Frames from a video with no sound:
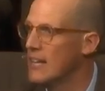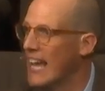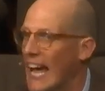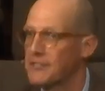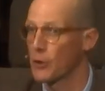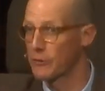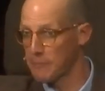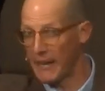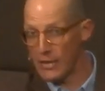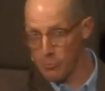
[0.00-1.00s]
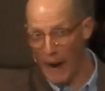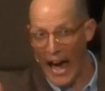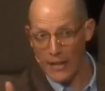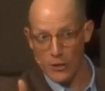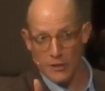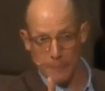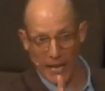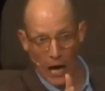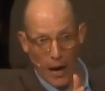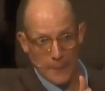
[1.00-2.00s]
Has your speech patterns
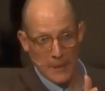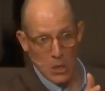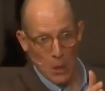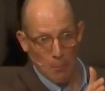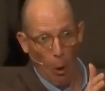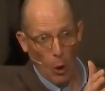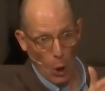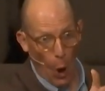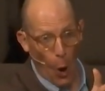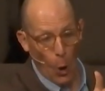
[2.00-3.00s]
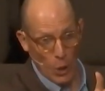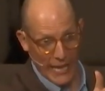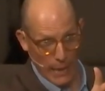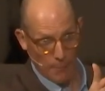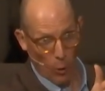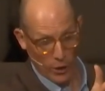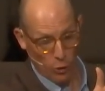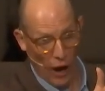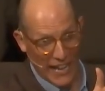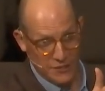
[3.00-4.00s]
become more holy and more
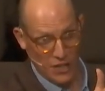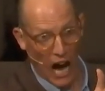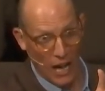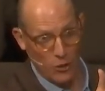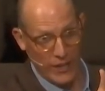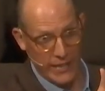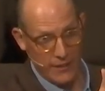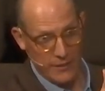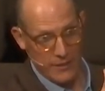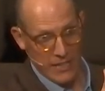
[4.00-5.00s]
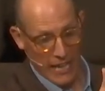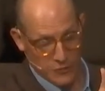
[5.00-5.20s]
Christ-honoring as